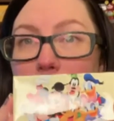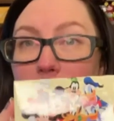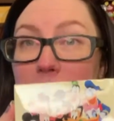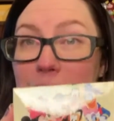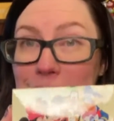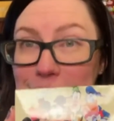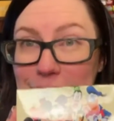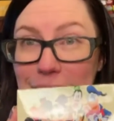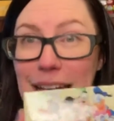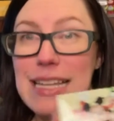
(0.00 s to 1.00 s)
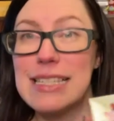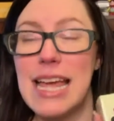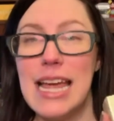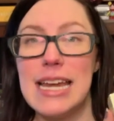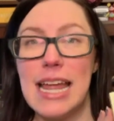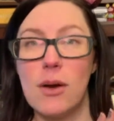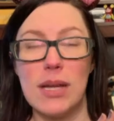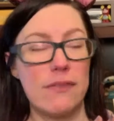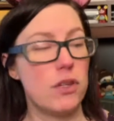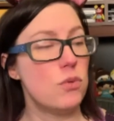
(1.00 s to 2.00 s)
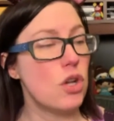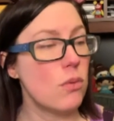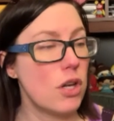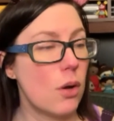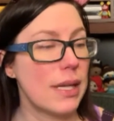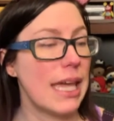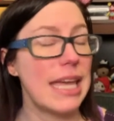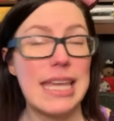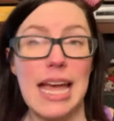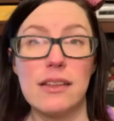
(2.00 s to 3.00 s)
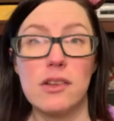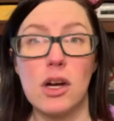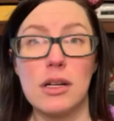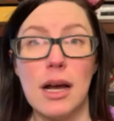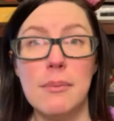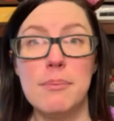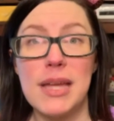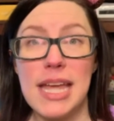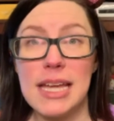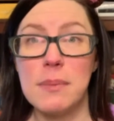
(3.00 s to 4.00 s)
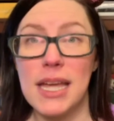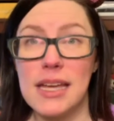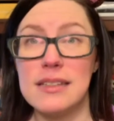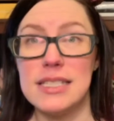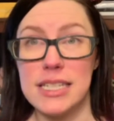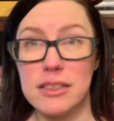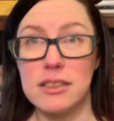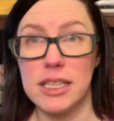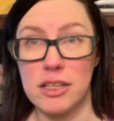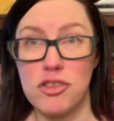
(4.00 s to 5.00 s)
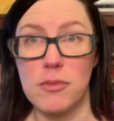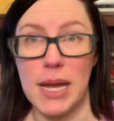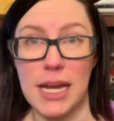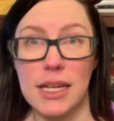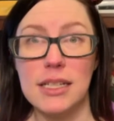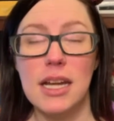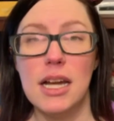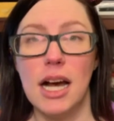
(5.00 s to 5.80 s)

Kit Kats. Now, if you don't know, Kit Kats are a big, big deal in Japan.